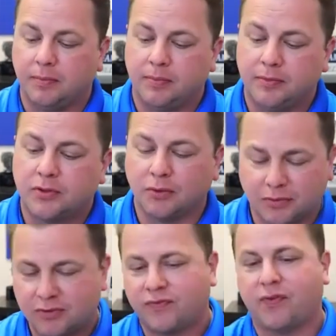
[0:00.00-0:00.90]
So
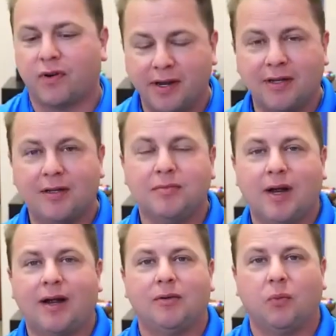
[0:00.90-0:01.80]
for him,
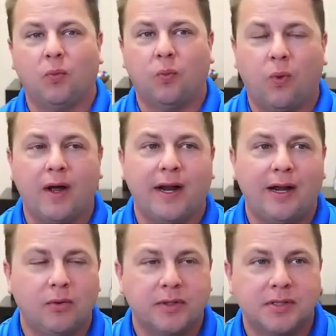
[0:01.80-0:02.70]
what I
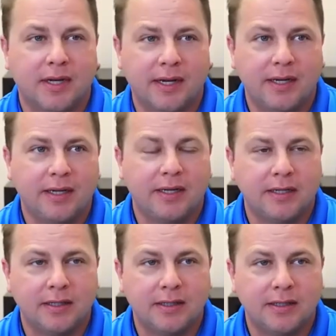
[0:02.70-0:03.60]
would say
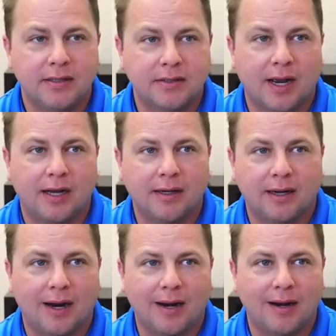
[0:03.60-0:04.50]
is
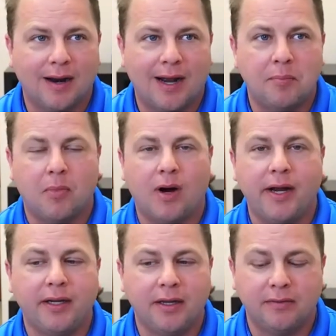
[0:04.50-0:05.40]
I
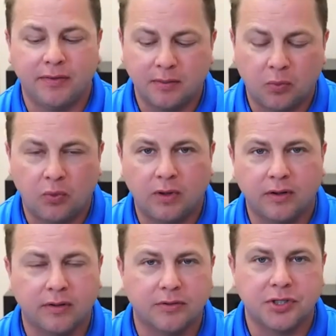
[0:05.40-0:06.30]
might give him one
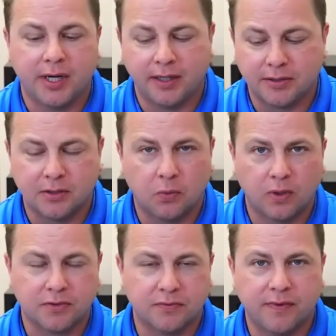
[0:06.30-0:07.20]
other chance and
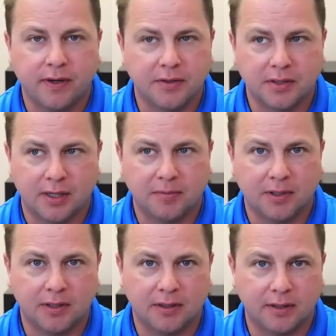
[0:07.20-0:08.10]
watch very
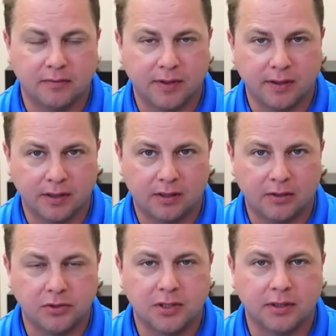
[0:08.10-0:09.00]
skeptically and very
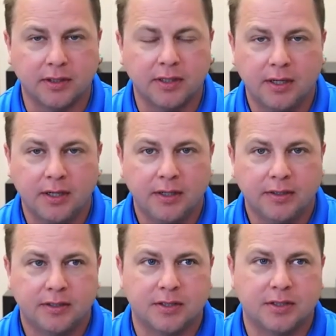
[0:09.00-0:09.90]
closely
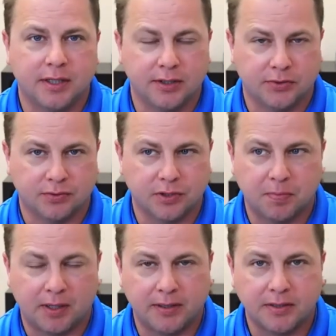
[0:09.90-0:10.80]
to see his
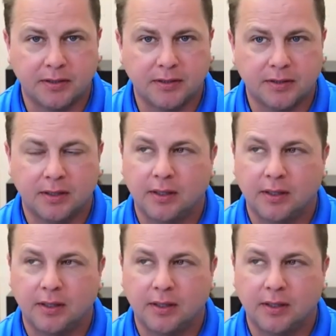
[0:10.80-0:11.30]
responses.